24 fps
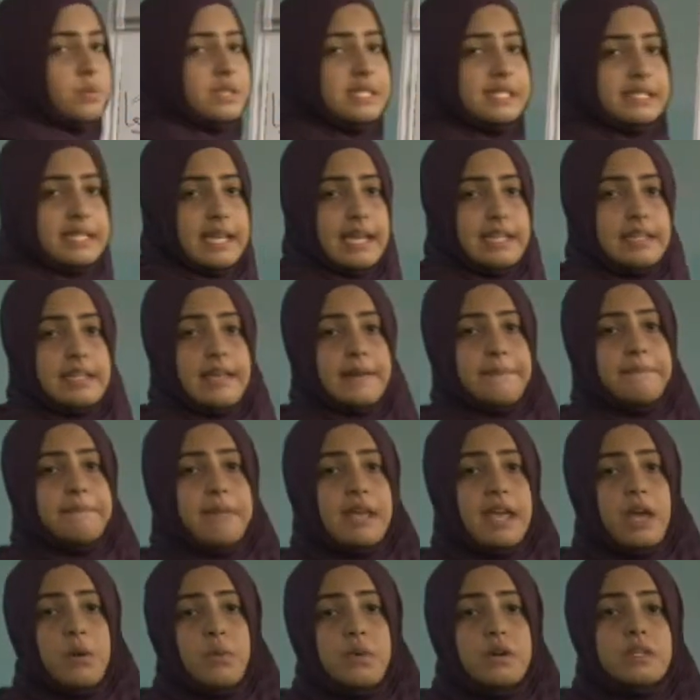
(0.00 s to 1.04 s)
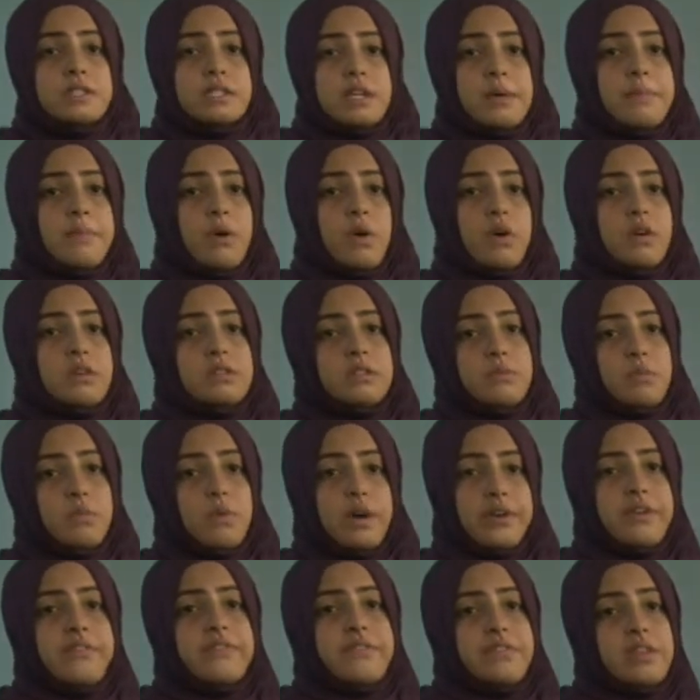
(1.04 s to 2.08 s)
we said that bi was among
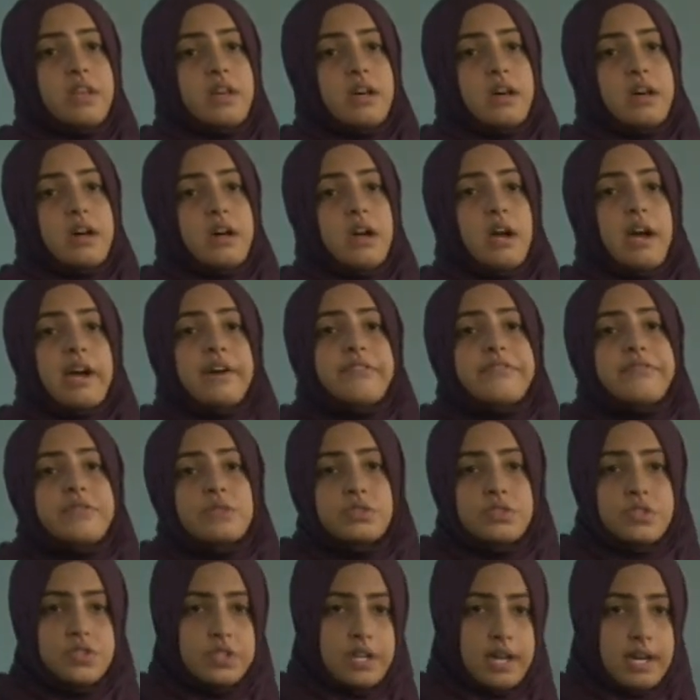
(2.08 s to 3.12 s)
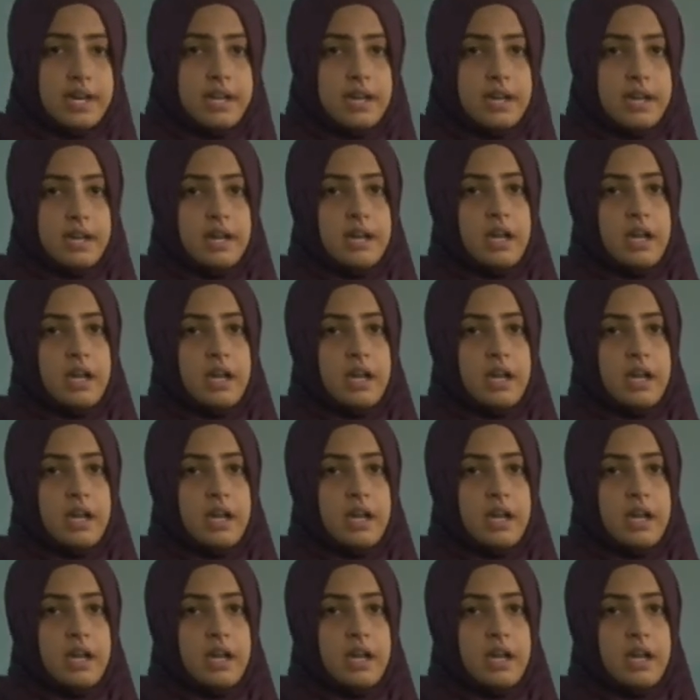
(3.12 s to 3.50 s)
one of the harful jar.